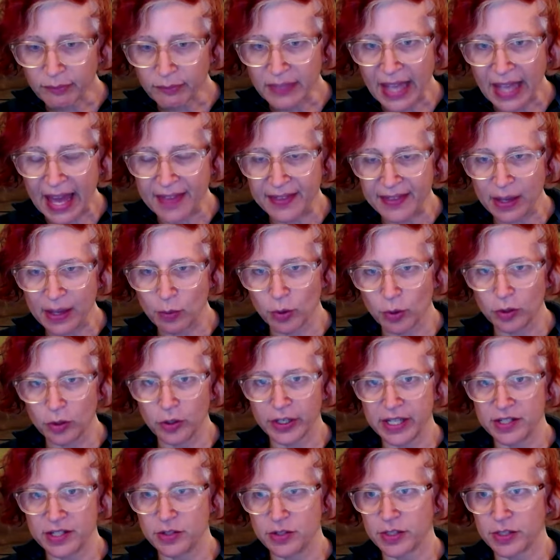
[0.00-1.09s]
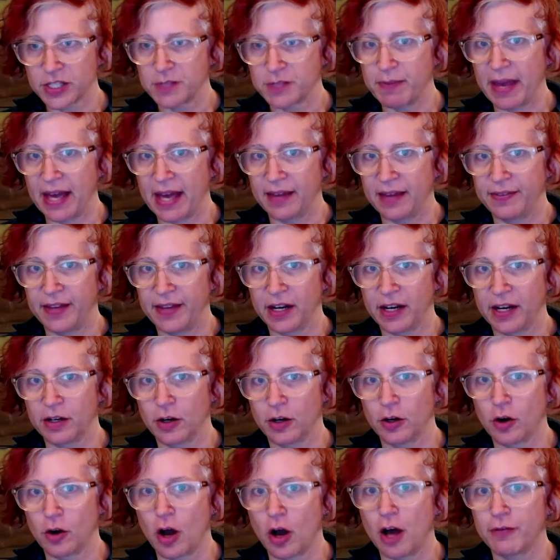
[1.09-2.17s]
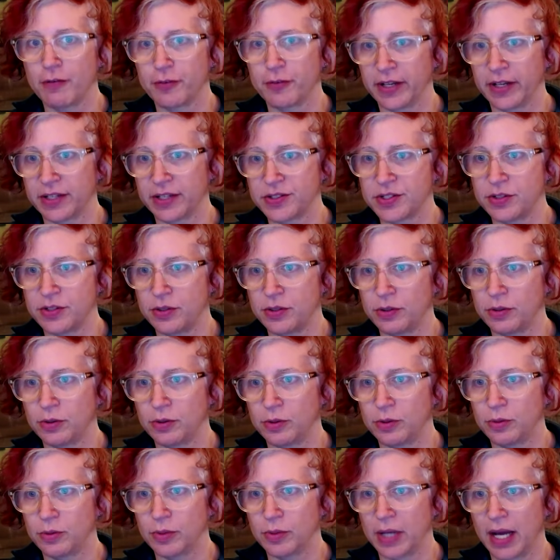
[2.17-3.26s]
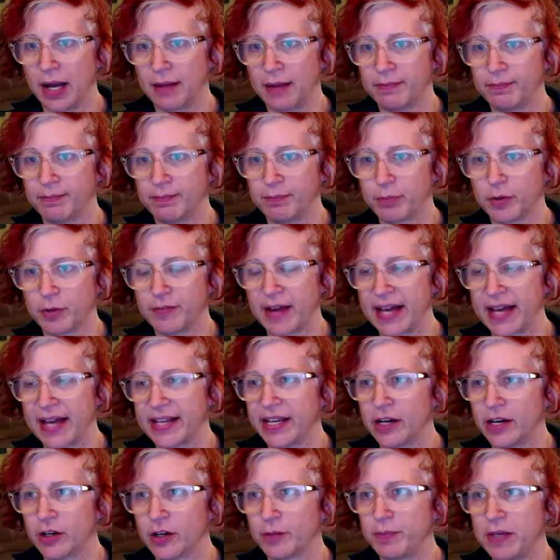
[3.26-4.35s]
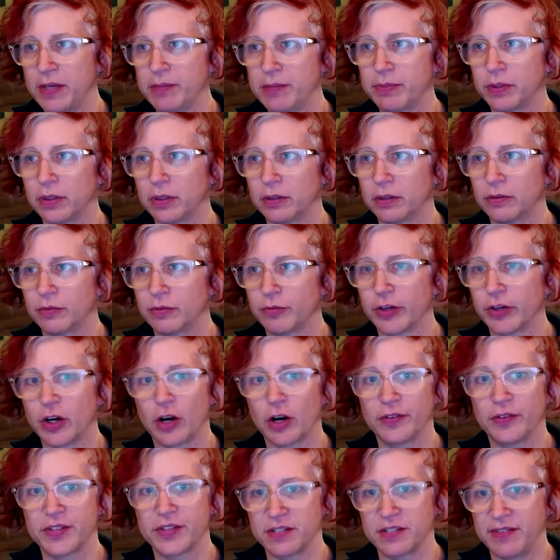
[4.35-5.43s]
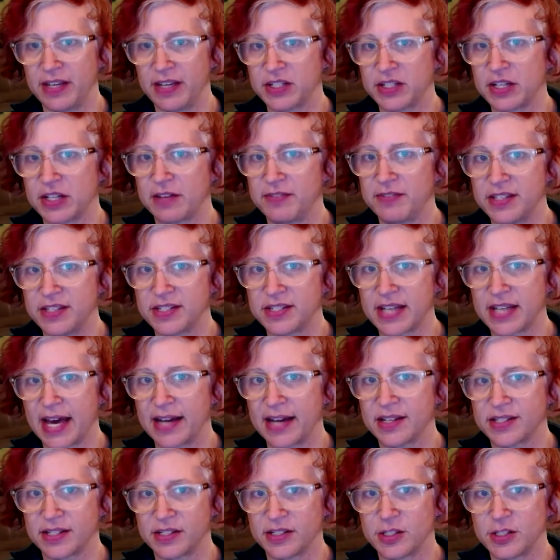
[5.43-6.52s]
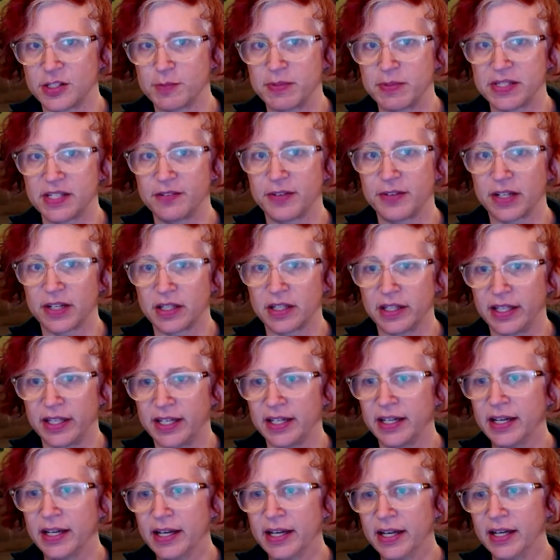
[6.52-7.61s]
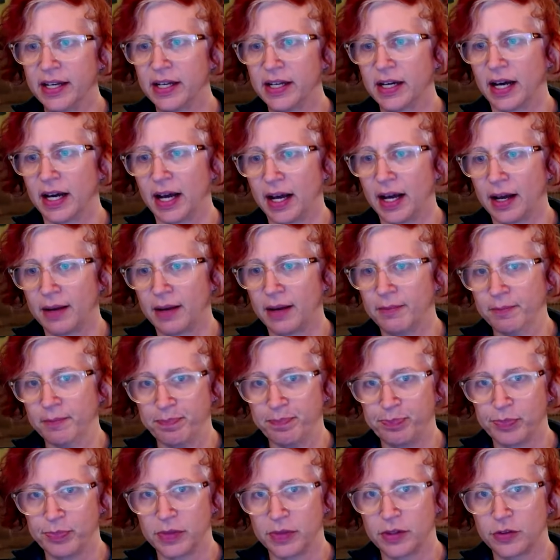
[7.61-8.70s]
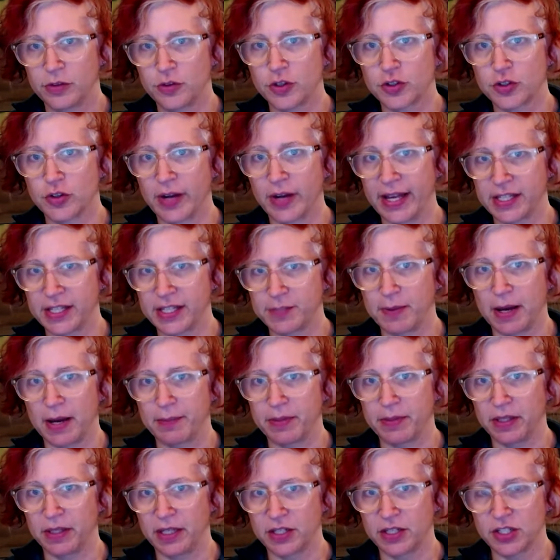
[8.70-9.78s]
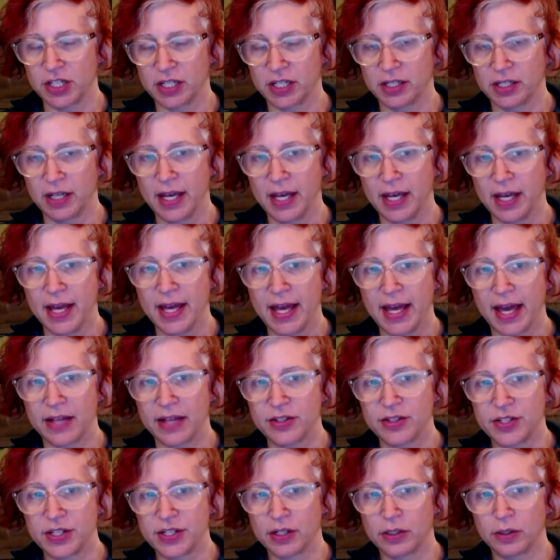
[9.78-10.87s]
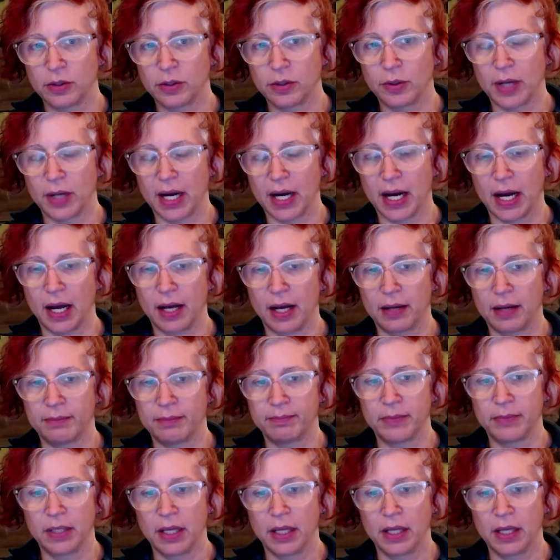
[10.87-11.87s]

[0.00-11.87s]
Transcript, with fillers: and they were looking to expand their or offerings to um, provide care to people regardless of HIV status and specifically um, the trans population. And so um,